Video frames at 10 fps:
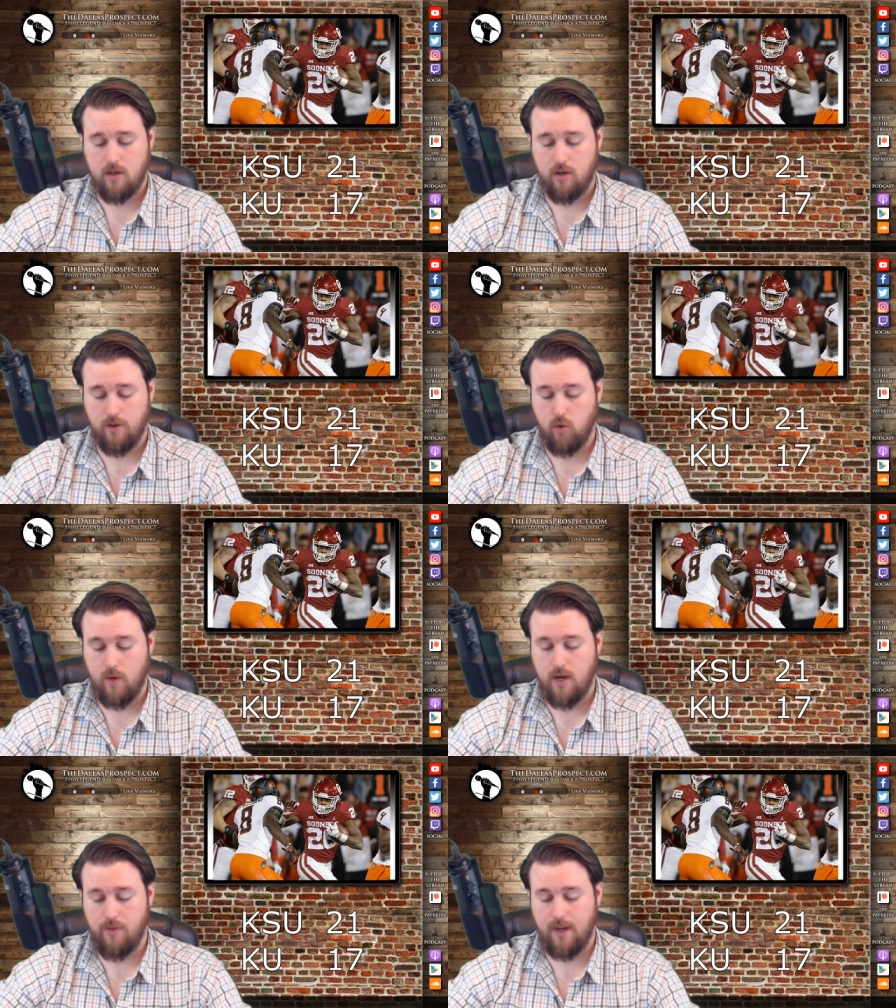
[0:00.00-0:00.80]
On the
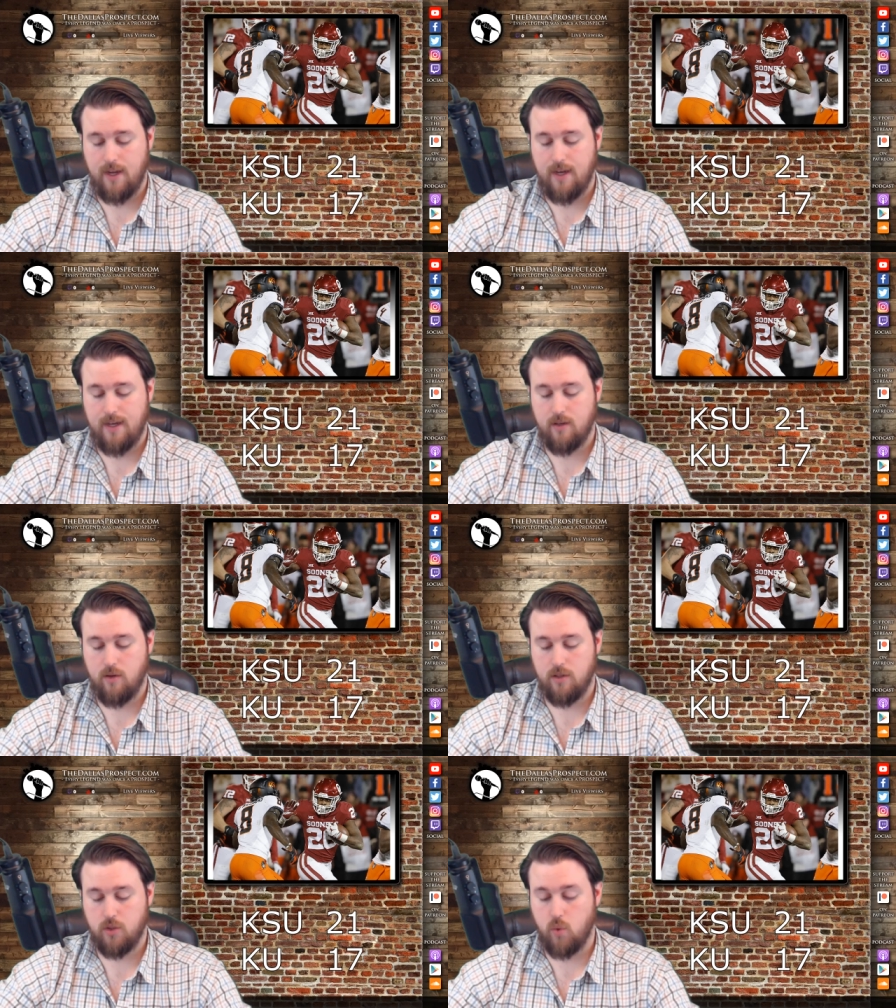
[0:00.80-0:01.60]
ground, they got
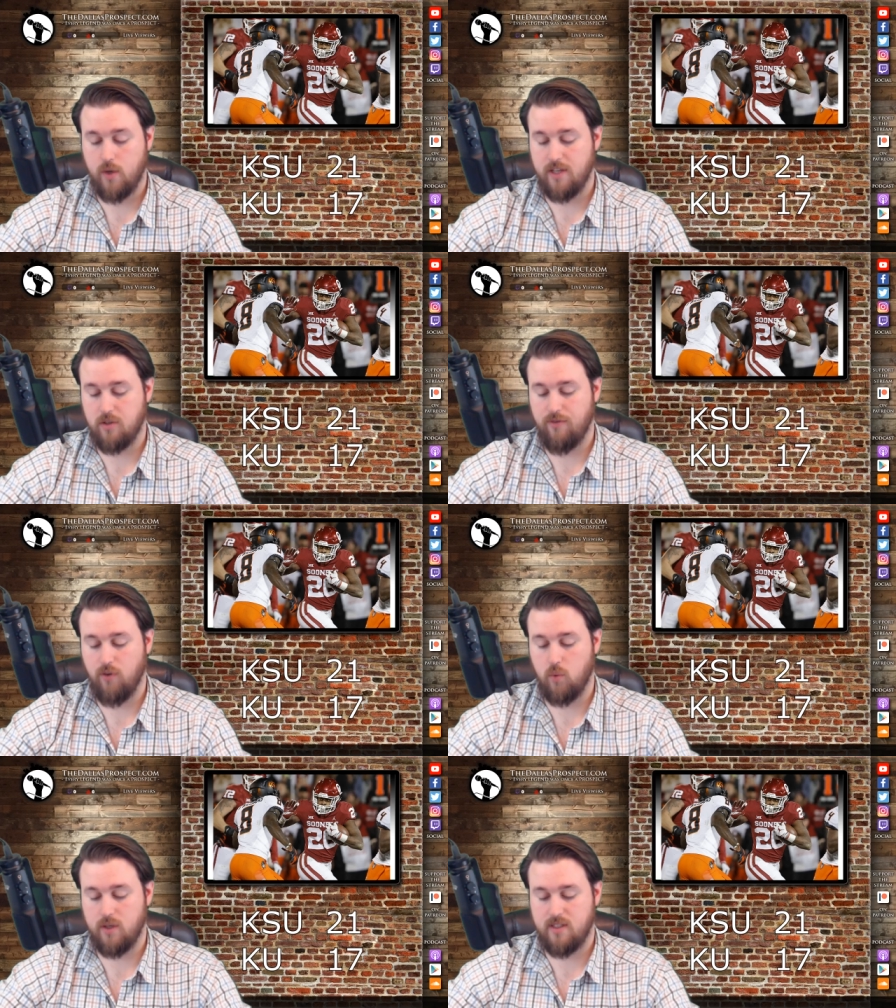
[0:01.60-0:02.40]
22 for
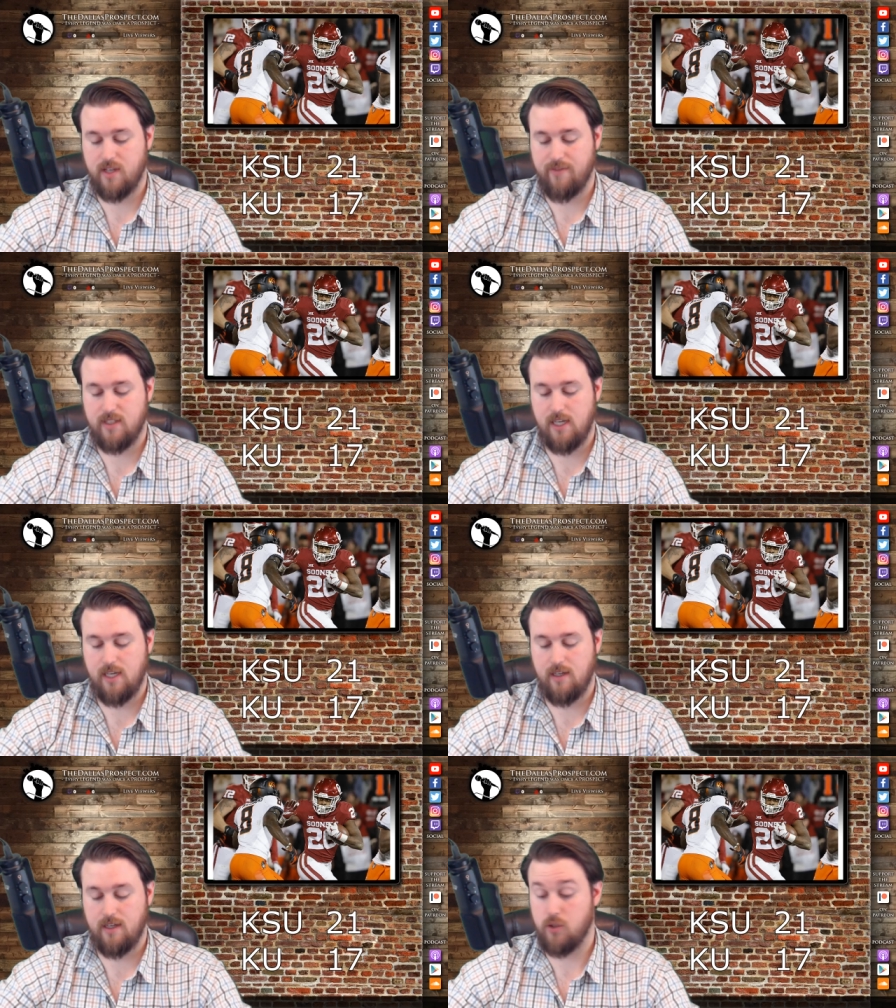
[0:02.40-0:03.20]

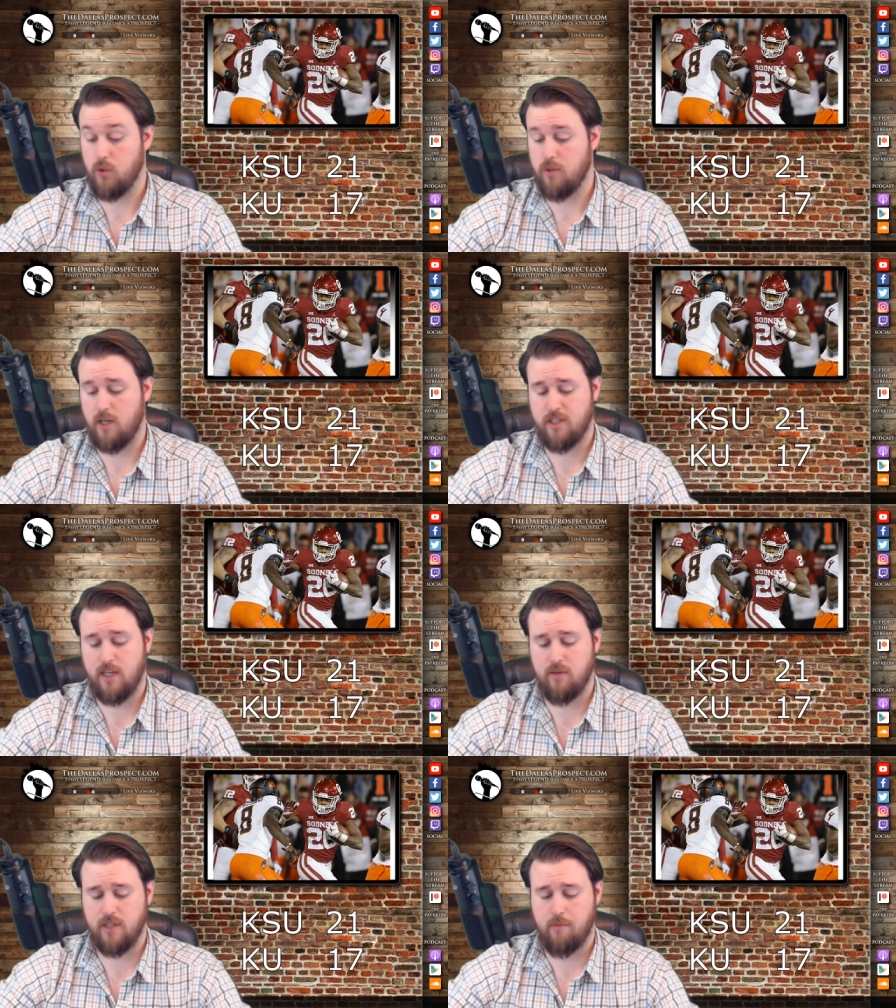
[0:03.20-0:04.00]
117 and two
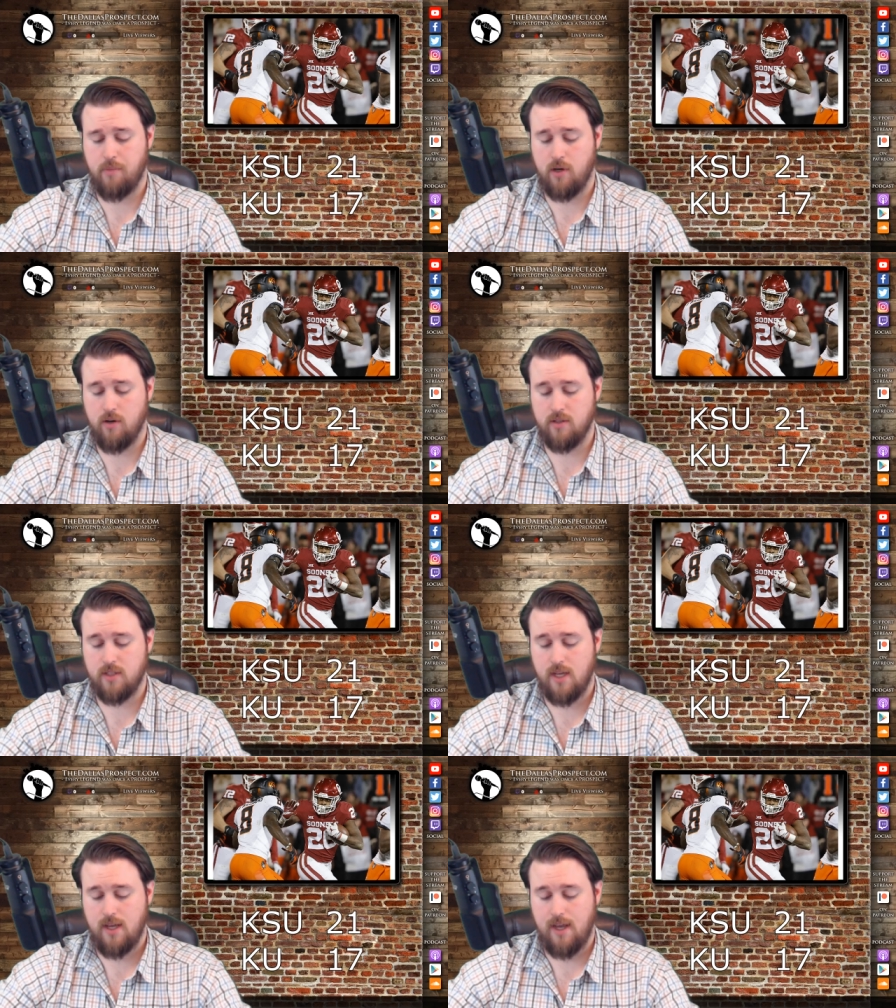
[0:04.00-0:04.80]
touchdowns out of Barnes,
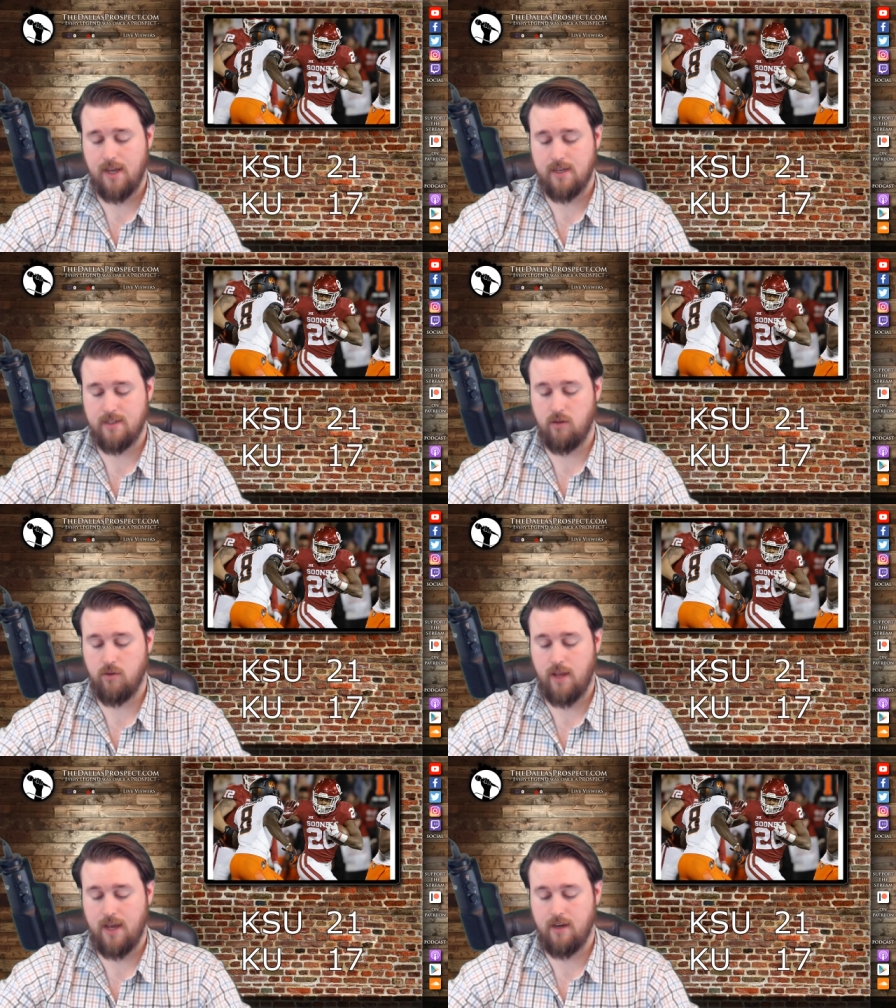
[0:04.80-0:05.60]
and
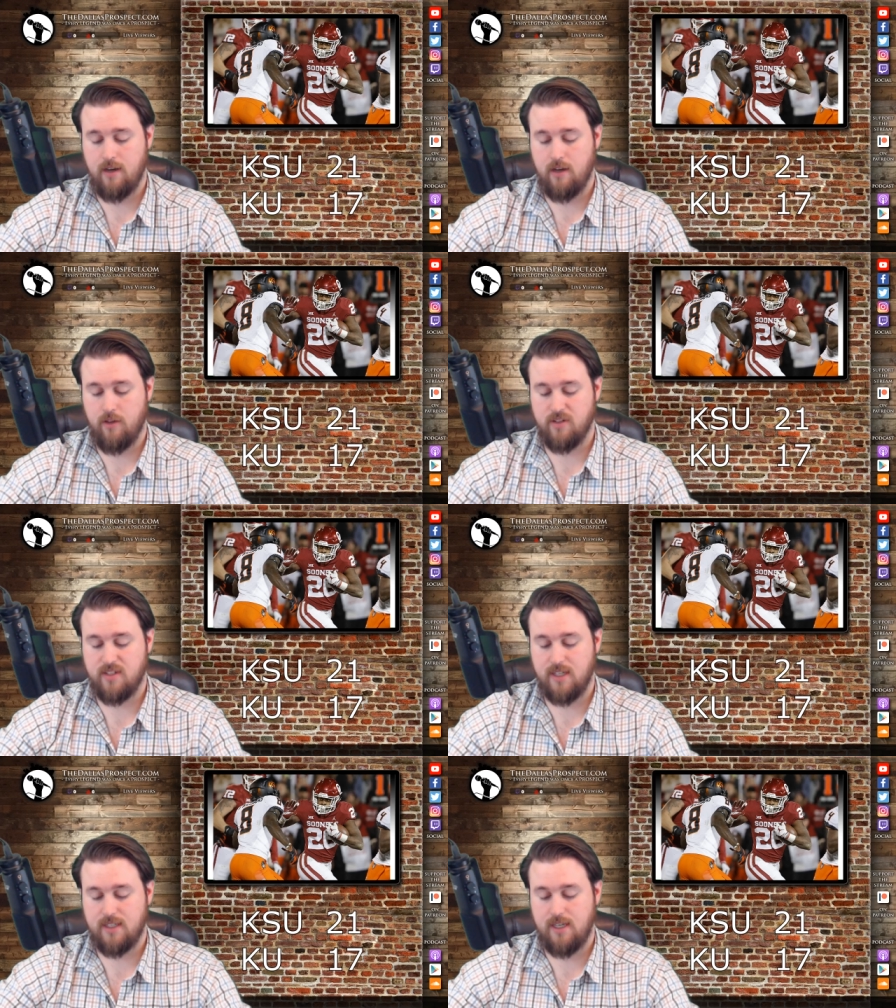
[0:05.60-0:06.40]
Delton added another
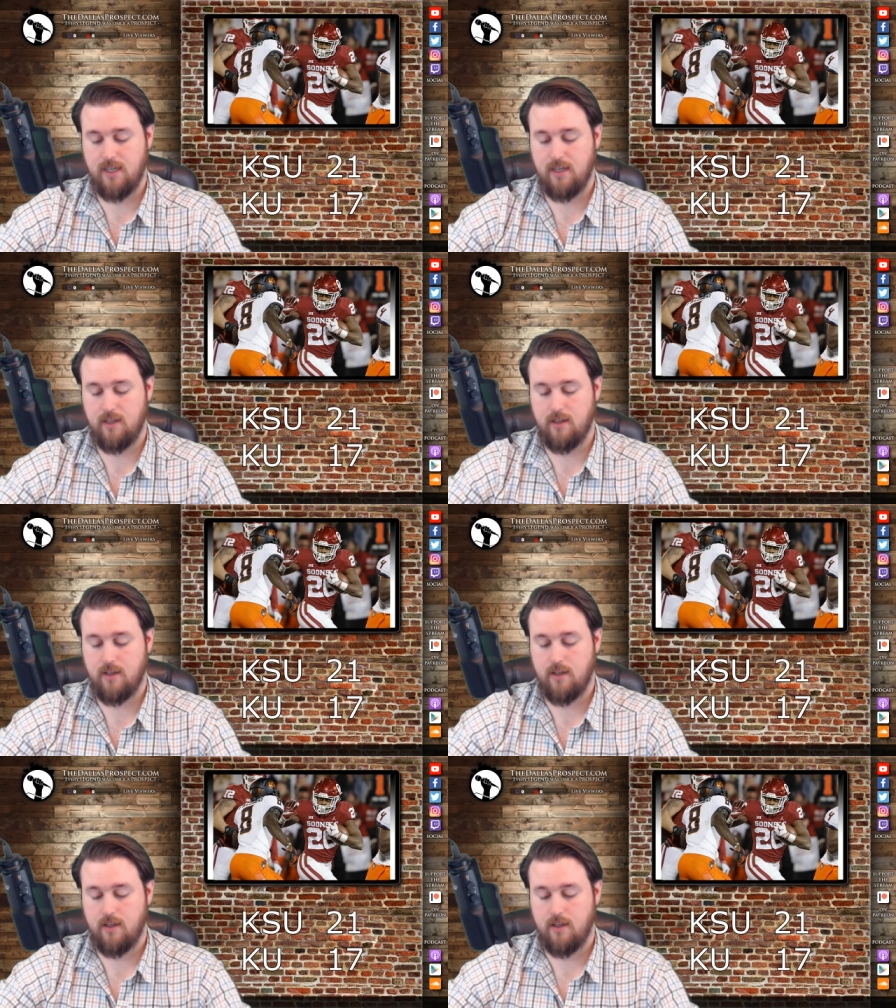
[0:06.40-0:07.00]
16